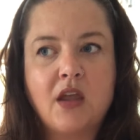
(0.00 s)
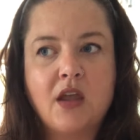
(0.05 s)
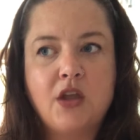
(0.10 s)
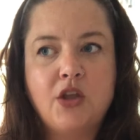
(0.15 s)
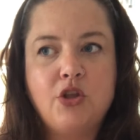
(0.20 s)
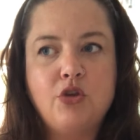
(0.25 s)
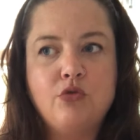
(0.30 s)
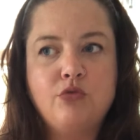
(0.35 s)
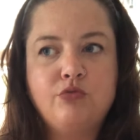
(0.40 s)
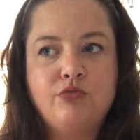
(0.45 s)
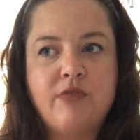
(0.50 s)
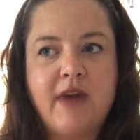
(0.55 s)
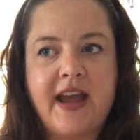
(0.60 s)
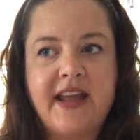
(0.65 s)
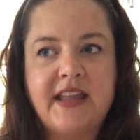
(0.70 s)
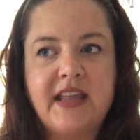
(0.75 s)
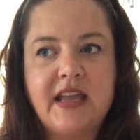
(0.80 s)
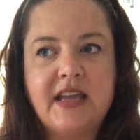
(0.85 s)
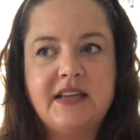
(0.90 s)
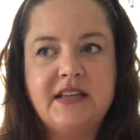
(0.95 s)
you
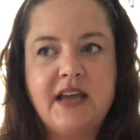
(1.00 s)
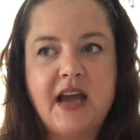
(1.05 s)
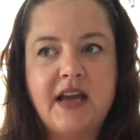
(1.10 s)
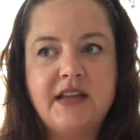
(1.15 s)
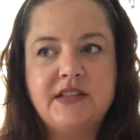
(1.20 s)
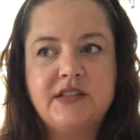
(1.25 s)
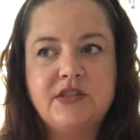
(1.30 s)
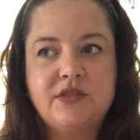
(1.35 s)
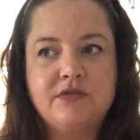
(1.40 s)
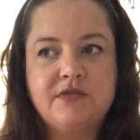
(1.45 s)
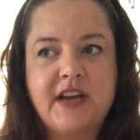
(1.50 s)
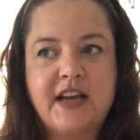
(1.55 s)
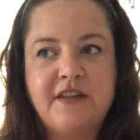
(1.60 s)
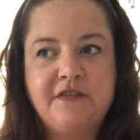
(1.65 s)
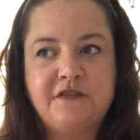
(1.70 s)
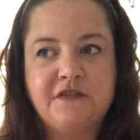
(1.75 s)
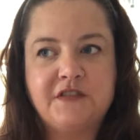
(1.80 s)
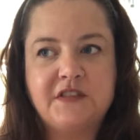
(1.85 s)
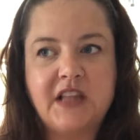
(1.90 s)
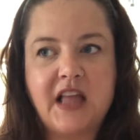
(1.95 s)
recognize the red
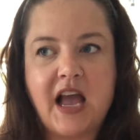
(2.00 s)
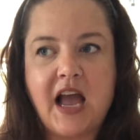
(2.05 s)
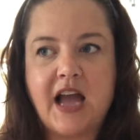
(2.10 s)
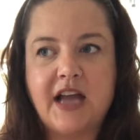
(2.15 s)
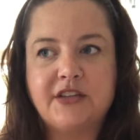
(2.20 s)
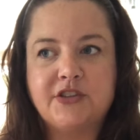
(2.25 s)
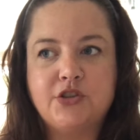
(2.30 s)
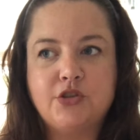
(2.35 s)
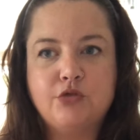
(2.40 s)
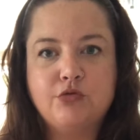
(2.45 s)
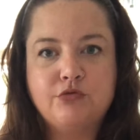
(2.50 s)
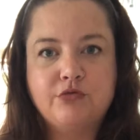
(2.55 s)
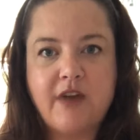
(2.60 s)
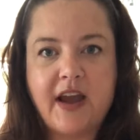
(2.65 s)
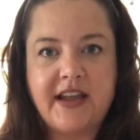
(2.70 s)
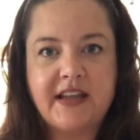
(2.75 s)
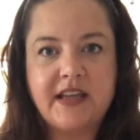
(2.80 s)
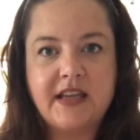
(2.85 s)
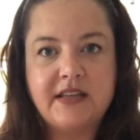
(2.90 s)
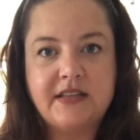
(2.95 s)
flags. You
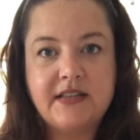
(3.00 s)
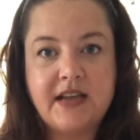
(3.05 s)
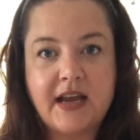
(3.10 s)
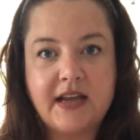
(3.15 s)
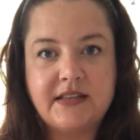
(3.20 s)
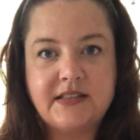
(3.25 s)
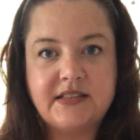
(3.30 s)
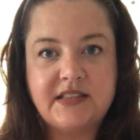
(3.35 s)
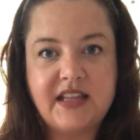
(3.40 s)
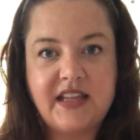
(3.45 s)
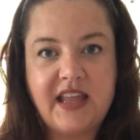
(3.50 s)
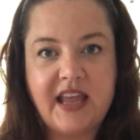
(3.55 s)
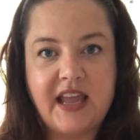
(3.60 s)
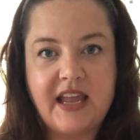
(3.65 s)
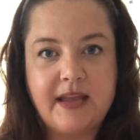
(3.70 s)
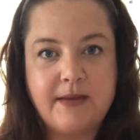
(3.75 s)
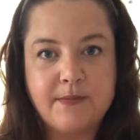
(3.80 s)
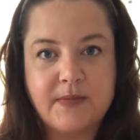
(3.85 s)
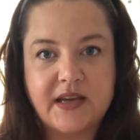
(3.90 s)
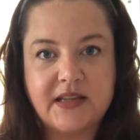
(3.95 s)
recognize the
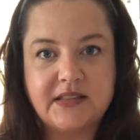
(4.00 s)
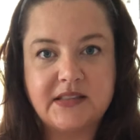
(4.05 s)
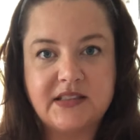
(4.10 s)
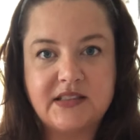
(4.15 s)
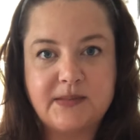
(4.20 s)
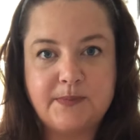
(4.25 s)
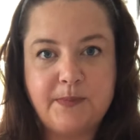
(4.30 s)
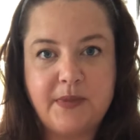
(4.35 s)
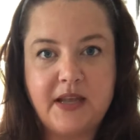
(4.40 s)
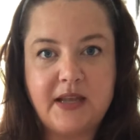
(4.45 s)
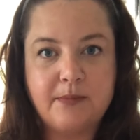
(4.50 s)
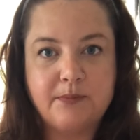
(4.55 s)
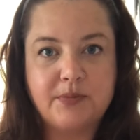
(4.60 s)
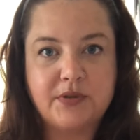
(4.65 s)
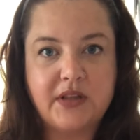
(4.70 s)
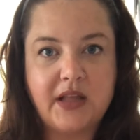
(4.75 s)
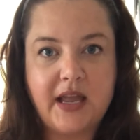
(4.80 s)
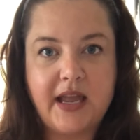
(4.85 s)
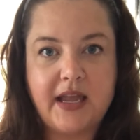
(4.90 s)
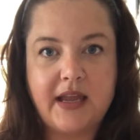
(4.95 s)
game as it's being
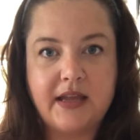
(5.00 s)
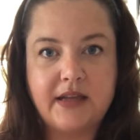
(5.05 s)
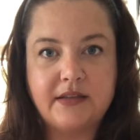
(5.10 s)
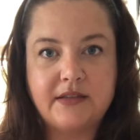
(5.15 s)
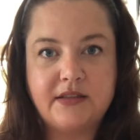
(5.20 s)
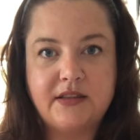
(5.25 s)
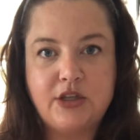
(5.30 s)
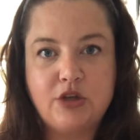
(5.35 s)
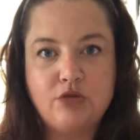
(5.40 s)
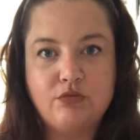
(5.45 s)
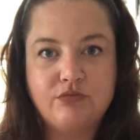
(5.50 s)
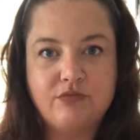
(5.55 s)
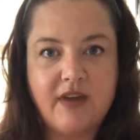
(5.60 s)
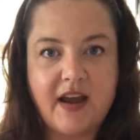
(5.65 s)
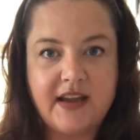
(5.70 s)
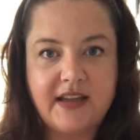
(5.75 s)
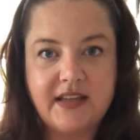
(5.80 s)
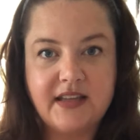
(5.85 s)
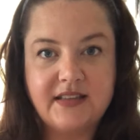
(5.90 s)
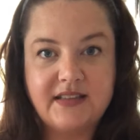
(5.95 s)
played. You
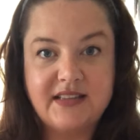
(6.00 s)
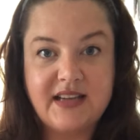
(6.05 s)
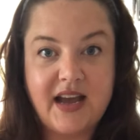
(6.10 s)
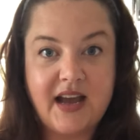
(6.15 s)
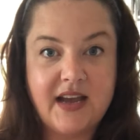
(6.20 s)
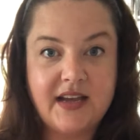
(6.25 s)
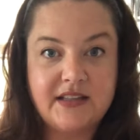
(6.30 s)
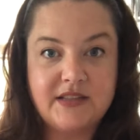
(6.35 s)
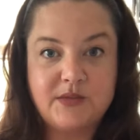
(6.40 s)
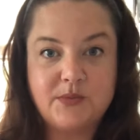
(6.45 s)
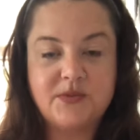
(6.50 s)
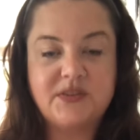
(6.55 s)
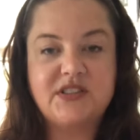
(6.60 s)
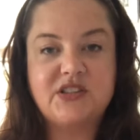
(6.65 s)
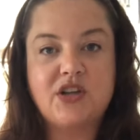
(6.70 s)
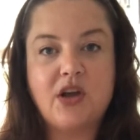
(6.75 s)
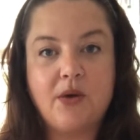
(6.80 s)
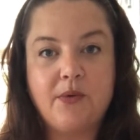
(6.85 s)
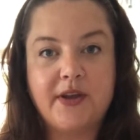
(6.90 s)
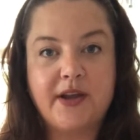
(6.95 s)
recognize what's
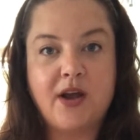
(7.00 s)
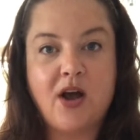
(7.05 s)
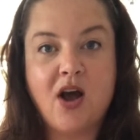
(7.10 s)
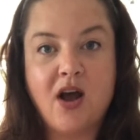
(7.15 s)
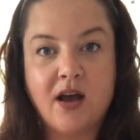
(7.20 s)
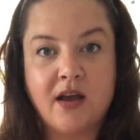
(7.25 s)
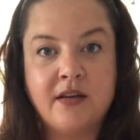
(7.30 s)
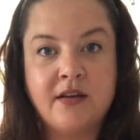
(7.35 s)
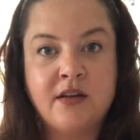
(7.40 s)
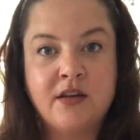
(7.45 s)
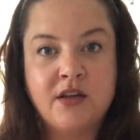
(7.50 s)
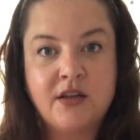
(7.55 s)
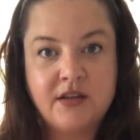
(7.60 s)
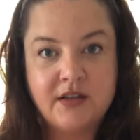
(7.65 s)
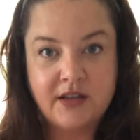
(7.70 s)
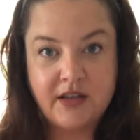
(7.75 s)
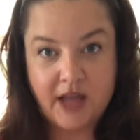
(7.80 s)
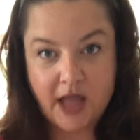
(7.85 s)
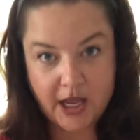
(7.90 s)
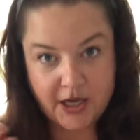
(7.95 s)
going on
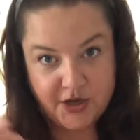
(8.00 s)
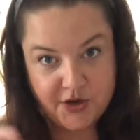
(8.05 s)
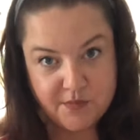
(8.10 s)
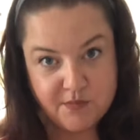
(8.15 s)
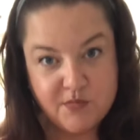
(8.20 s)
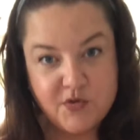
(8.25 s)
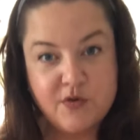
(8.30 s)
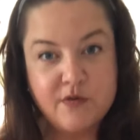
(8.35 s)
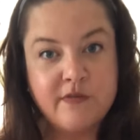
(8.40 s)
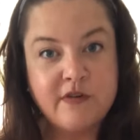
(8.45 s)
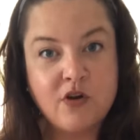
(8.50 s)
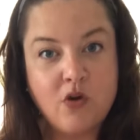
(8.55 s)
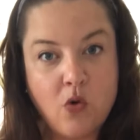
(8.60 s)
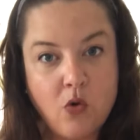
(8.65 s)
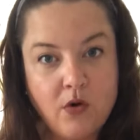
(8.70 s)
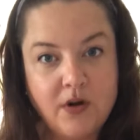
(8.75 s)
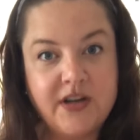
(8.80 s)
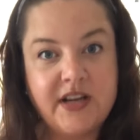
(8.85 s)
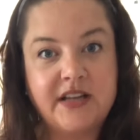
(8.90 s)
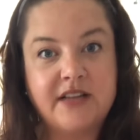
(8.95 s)
and you move
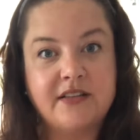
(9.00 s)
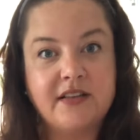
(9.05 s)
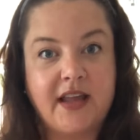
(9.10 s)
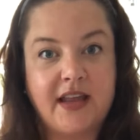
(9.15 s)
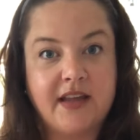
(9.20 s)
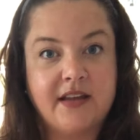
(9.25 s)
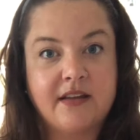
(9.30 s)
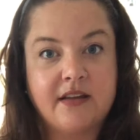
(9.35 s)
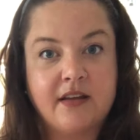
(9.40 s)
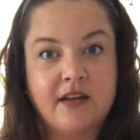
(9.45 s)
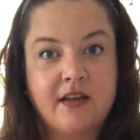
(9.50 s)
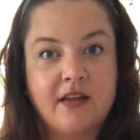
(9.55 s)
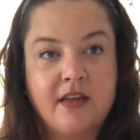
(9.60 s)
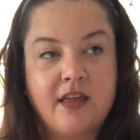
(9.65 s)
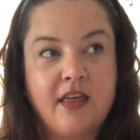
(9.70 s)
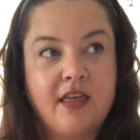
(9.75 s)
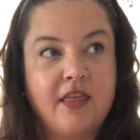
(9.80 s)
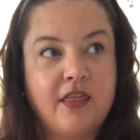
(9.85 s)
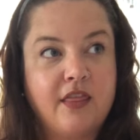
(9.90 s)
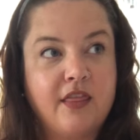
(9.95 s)
accordingly.
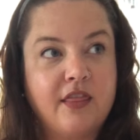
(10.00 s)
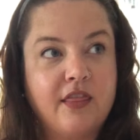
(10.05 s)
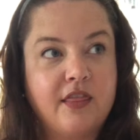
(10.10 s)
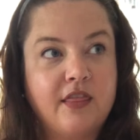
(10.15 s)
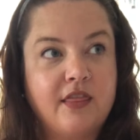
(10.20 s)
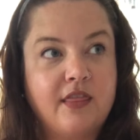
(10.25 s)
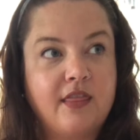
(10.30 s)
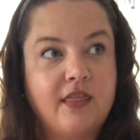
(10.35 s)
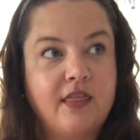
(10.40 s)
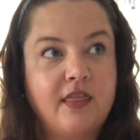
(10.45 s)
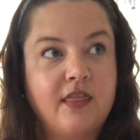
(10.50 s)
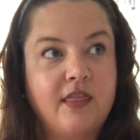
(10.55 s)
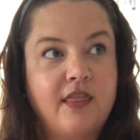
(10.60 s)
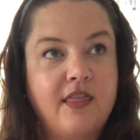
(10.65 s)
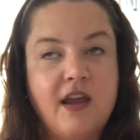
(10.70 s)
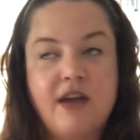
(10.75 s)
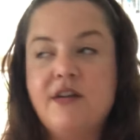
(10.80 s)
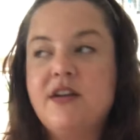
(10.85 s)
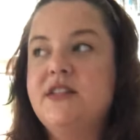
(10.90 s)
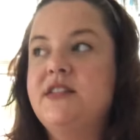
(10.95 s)

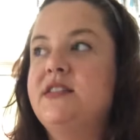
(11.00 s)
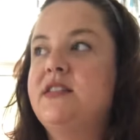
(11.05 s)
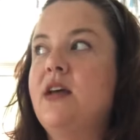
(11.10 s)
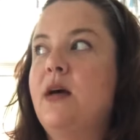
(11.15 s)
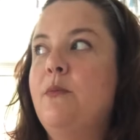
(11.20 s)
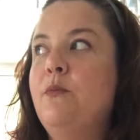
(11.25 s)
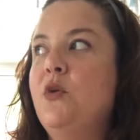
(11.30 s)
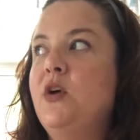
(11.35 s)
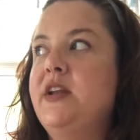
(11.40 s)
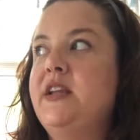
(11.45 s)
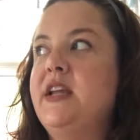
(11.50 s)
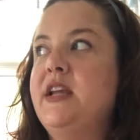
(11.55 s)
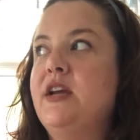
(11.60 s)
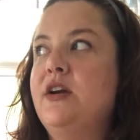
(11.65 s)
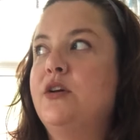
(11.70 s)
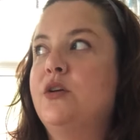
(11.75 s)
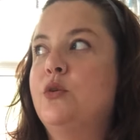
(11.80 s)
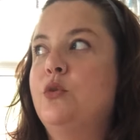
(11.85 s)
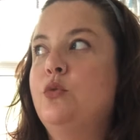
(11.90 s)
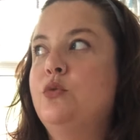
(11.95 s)
There is someone
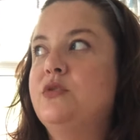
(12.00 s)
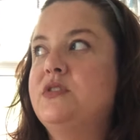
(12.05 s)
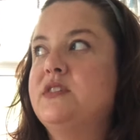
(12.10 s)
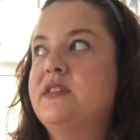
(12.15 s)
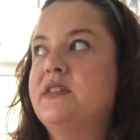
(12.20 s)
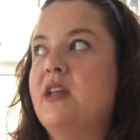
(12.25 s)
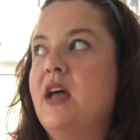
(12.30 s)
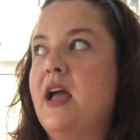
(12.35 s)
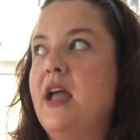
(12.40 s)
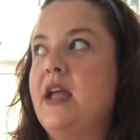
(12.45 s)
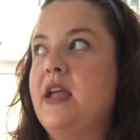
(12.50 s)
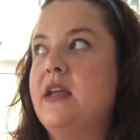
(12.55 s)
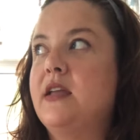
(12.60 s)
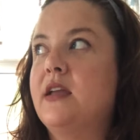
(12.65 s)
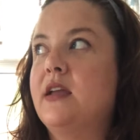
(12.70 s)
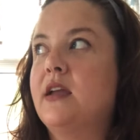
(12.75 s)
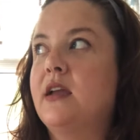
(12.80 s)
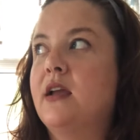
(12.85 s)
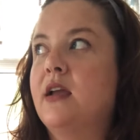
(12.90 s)
here who's like,